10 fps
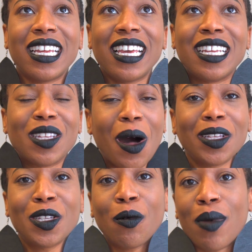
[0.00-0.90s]
it's
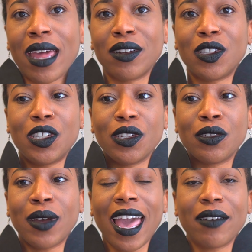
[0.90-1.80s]
also better
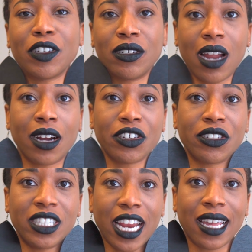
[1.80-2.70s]
to have your doctor
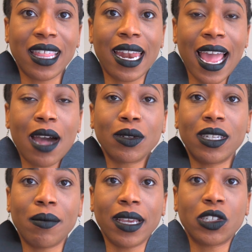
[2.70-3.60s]
check that out
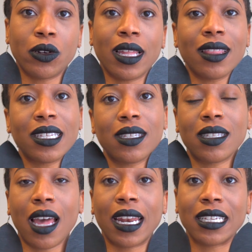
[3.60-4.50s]
to make sure that this is
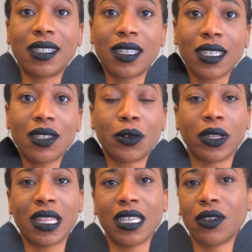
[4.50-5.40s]
not a cyst
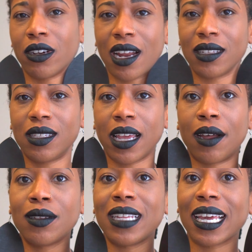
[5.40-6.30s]
or these are not
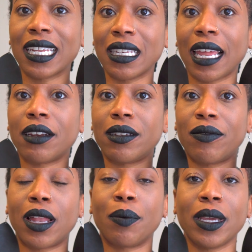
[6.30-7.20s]
cells that can later
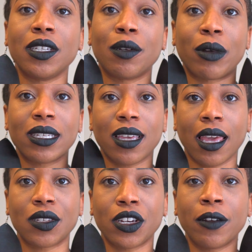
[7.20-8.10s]
develop into breast
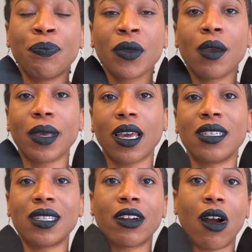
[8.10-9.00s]
cancer,
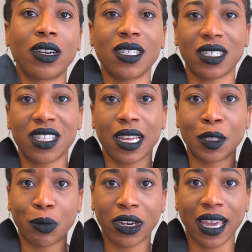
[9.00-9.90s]
because there are such things
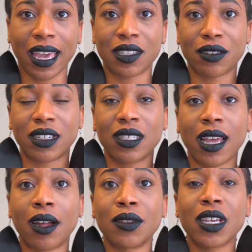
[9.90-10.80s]
as precancerous
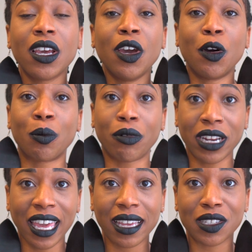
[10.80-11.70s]
cells or
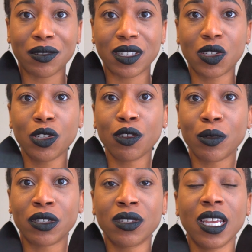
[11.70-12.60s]
precancerous
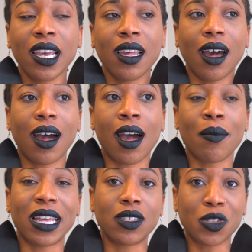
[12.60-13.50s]
tumors
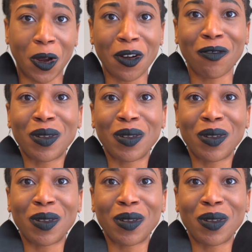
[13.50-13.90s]
that start off